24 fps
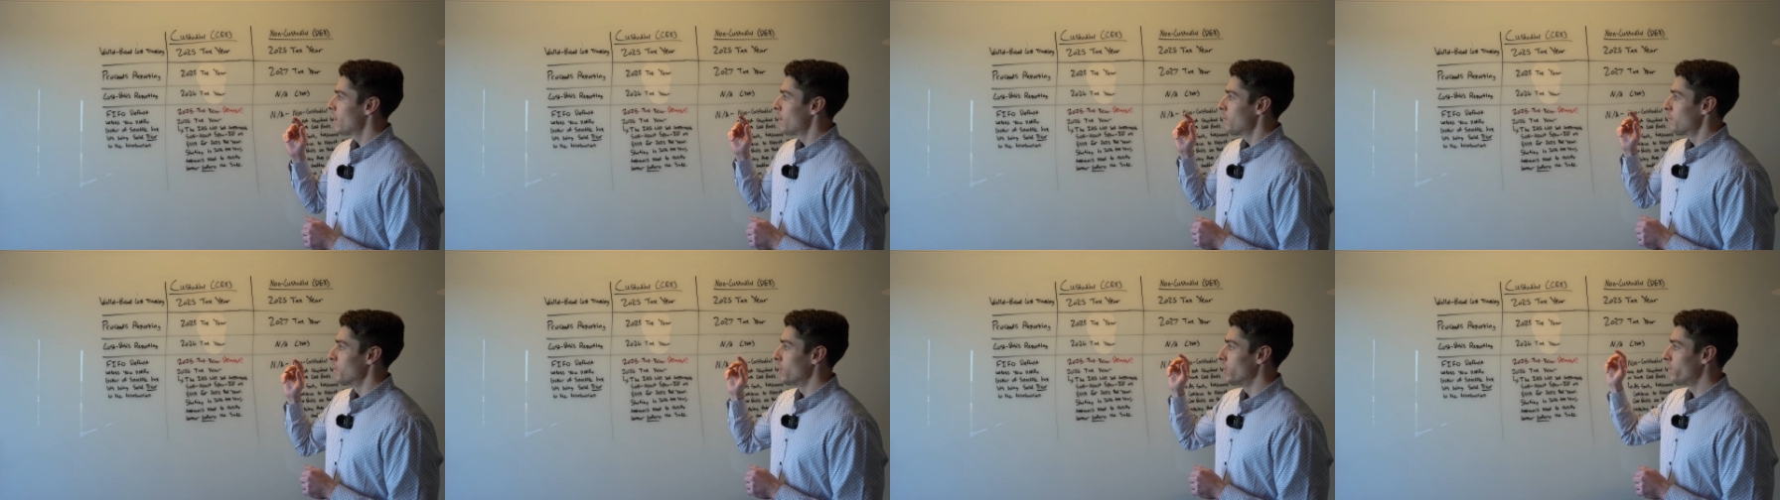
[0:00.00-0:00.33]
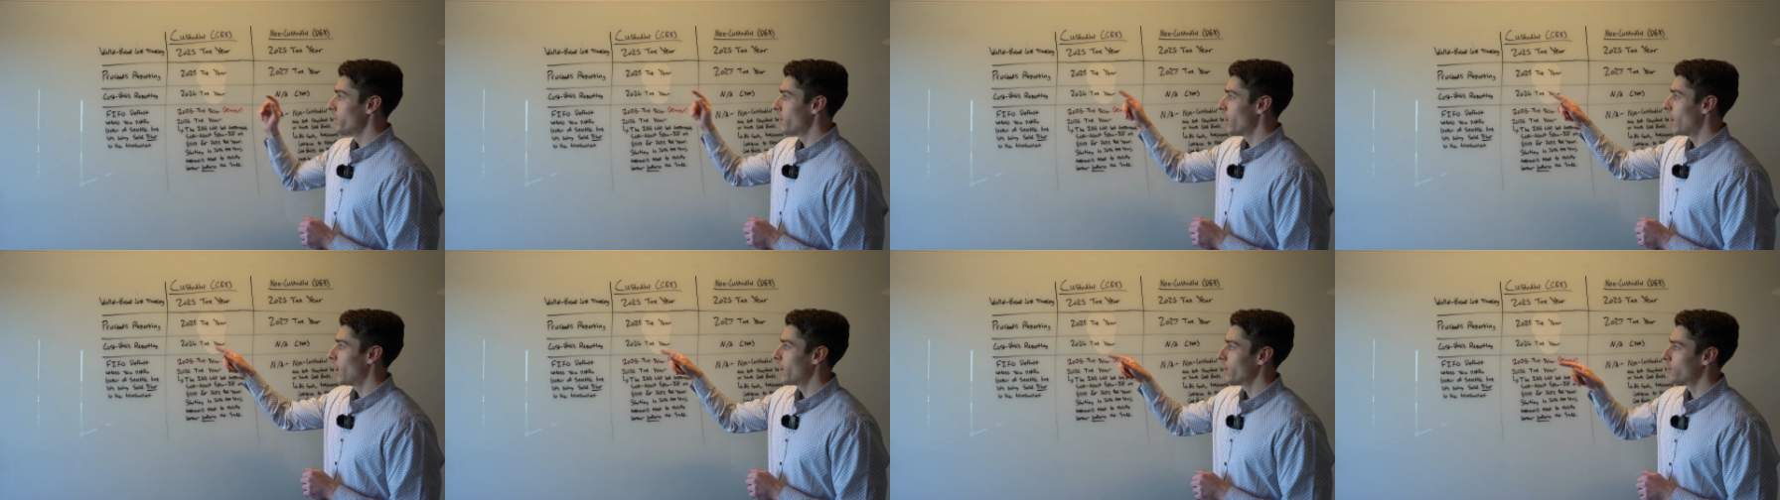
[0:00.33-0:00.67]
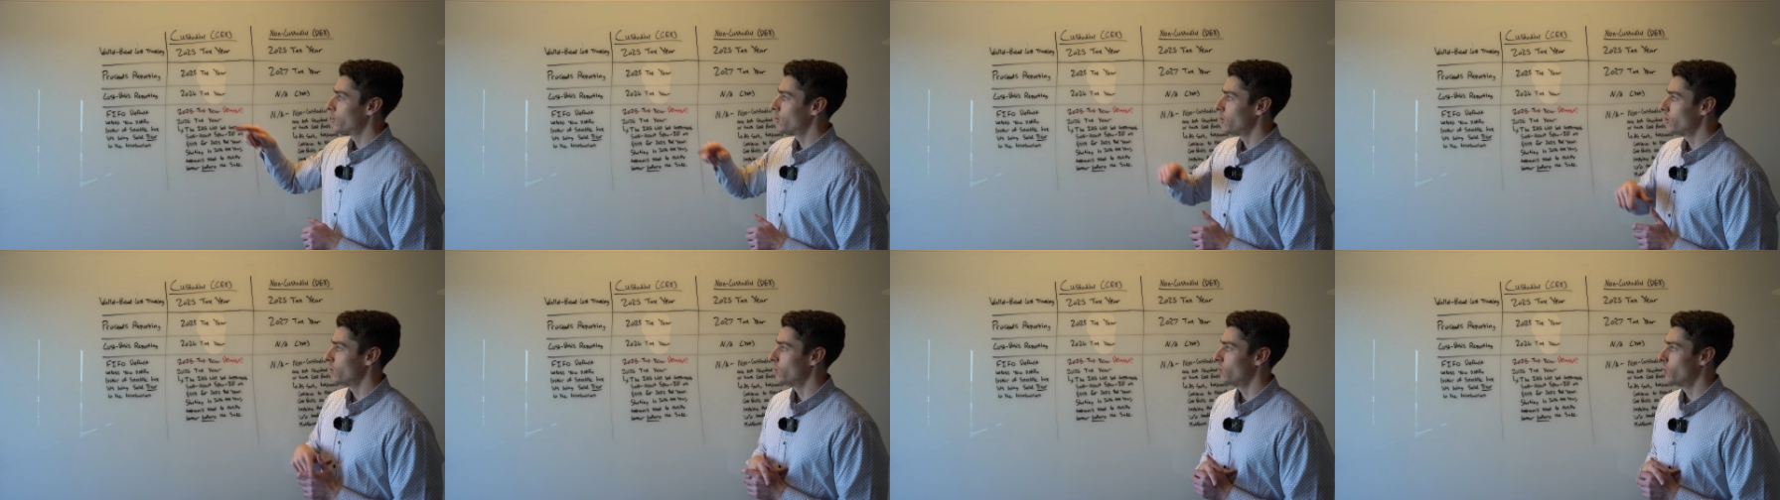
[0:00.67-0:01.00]
Moving on
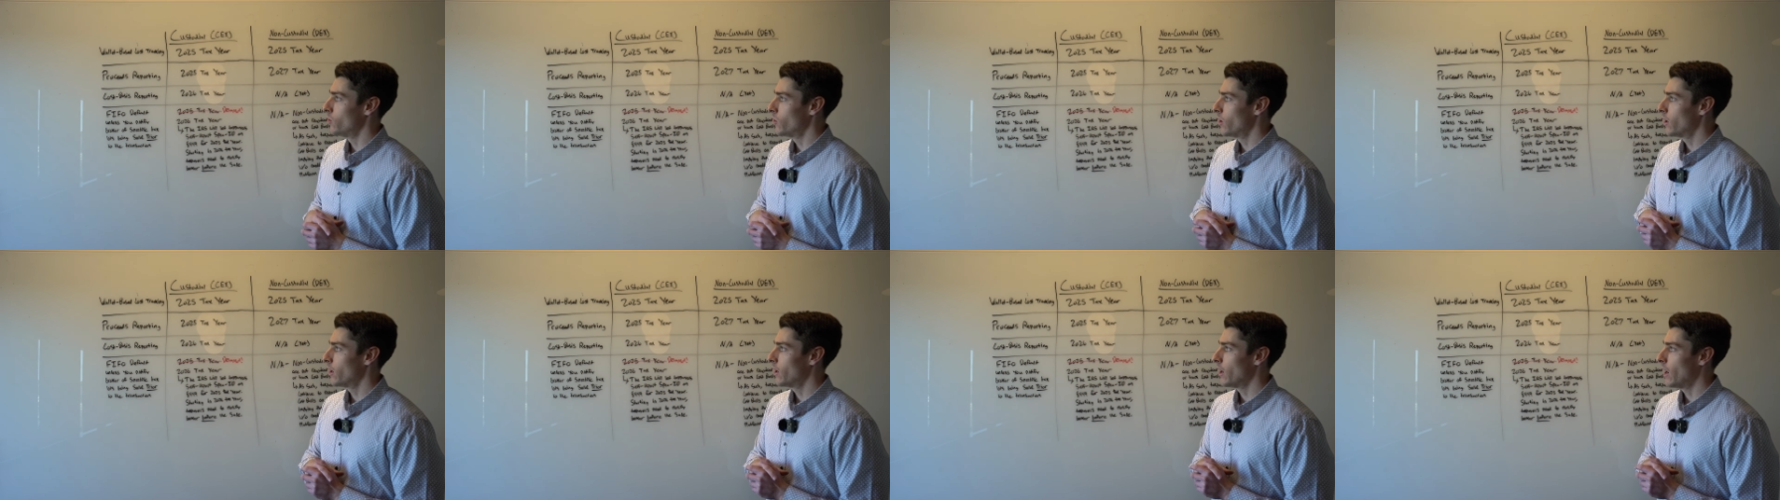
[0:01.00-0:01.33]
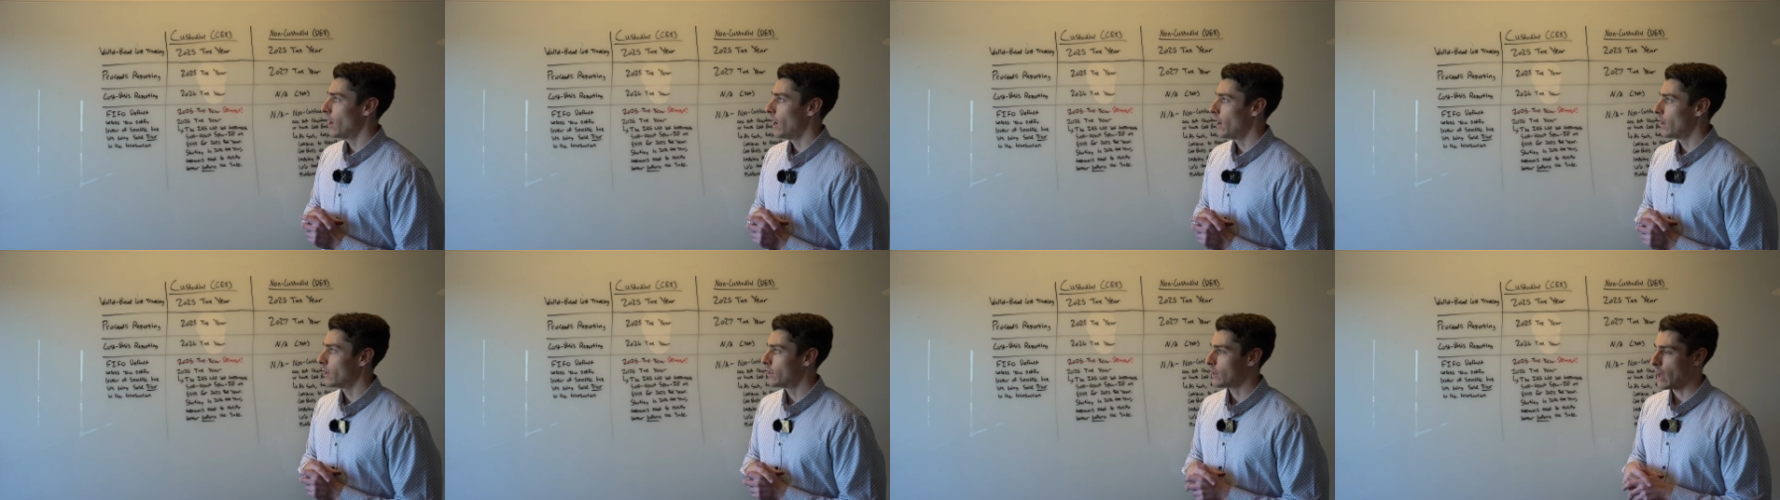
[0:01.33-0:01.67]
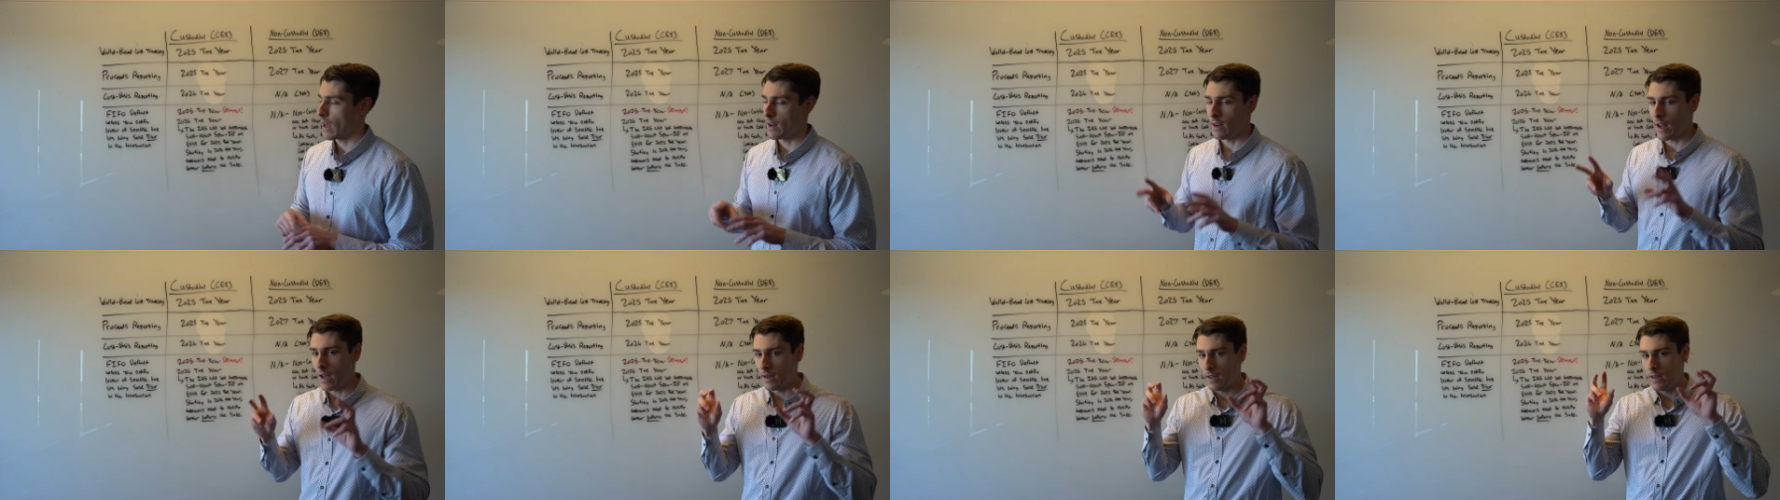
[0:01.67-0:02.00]
to
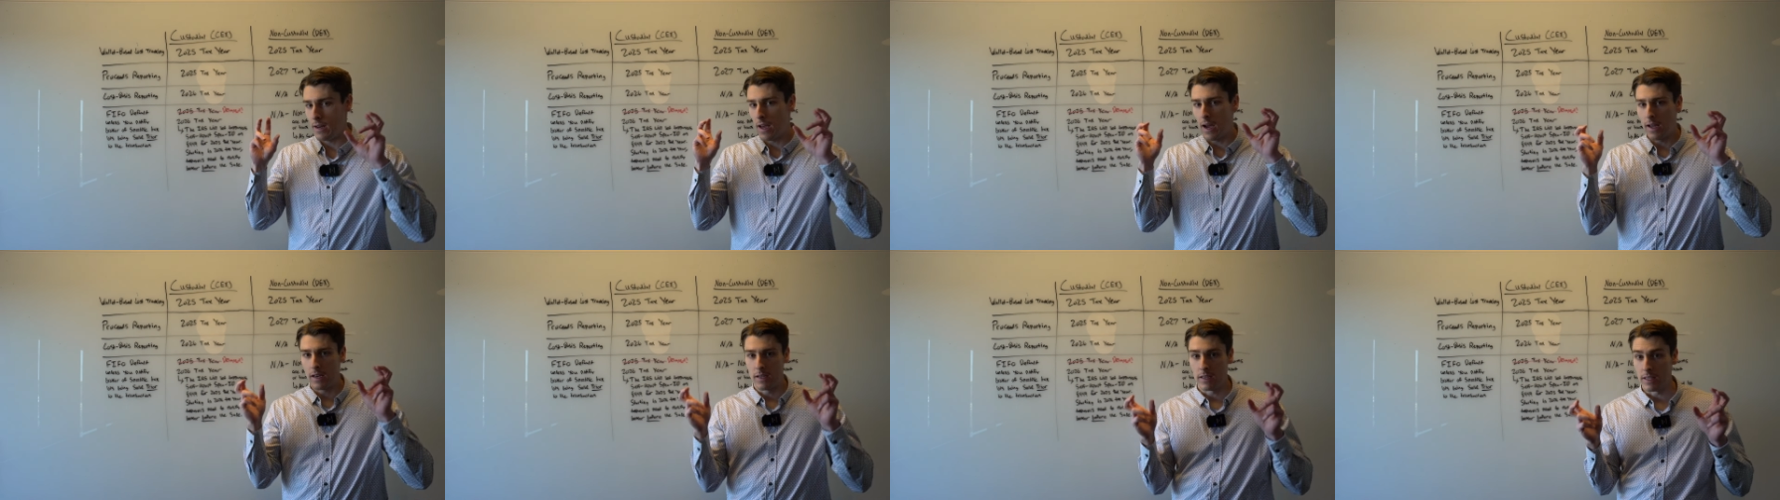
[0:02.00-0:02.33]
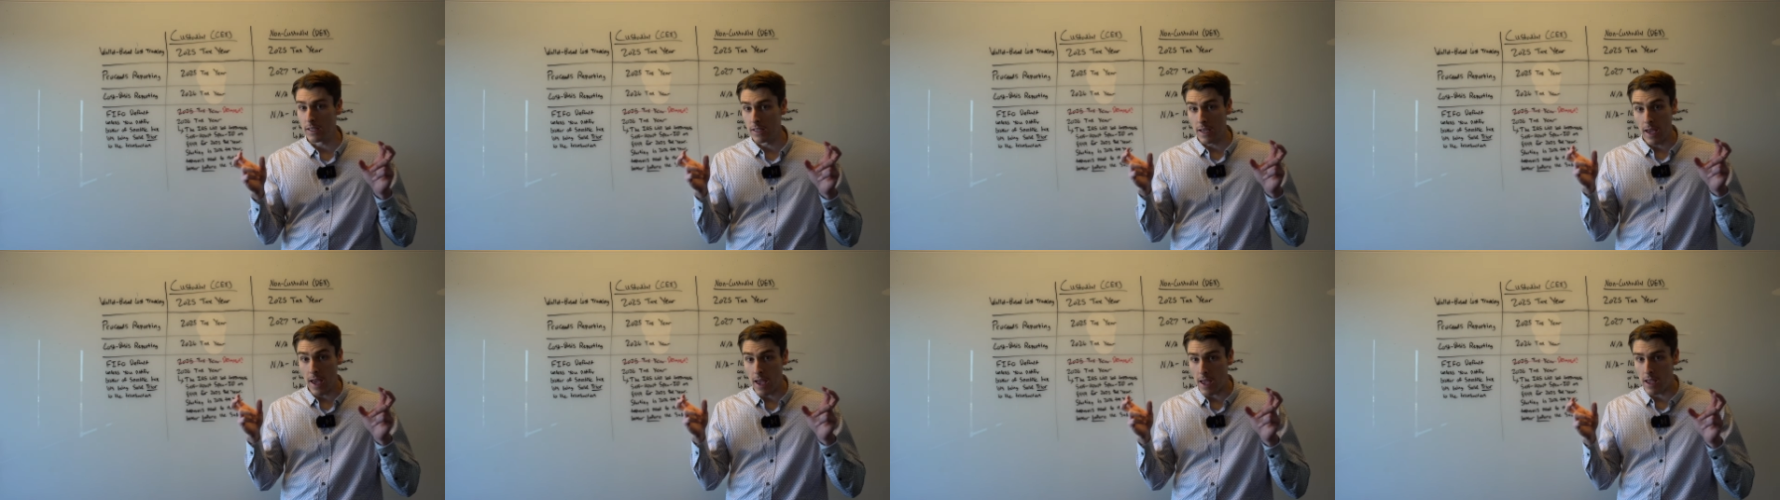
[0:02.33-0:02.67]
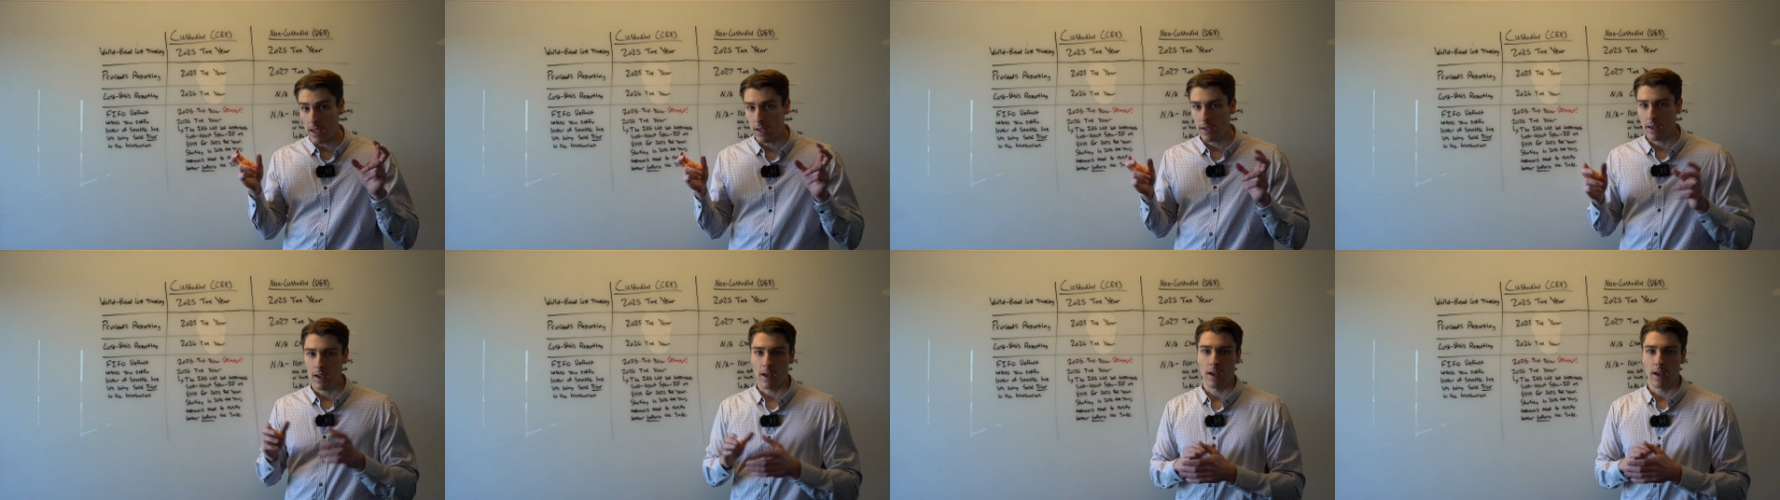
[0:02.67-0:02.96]
1099 DA